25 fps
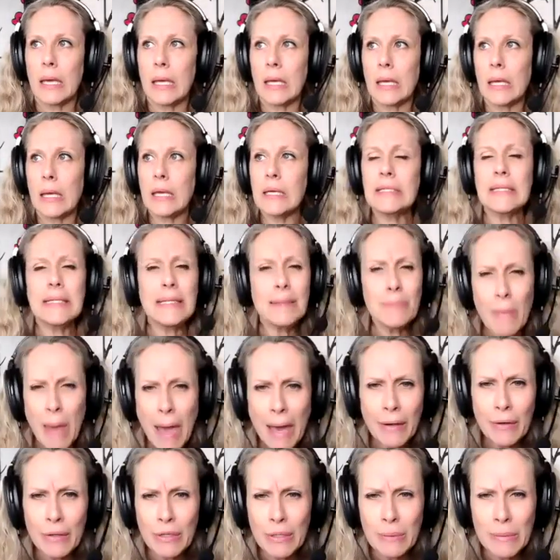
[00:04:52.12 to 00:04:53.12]
It didn't
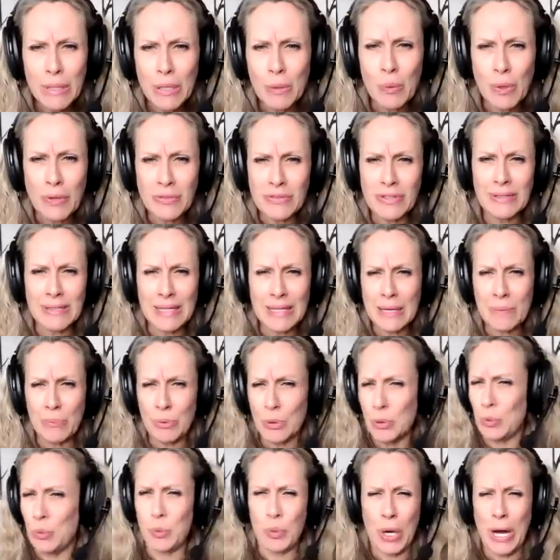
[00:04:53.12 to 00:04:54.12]
matter to me what the
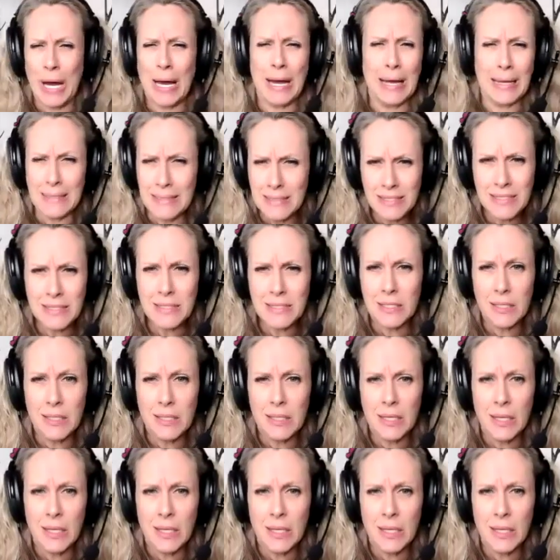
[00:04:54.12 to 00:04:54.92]
label was.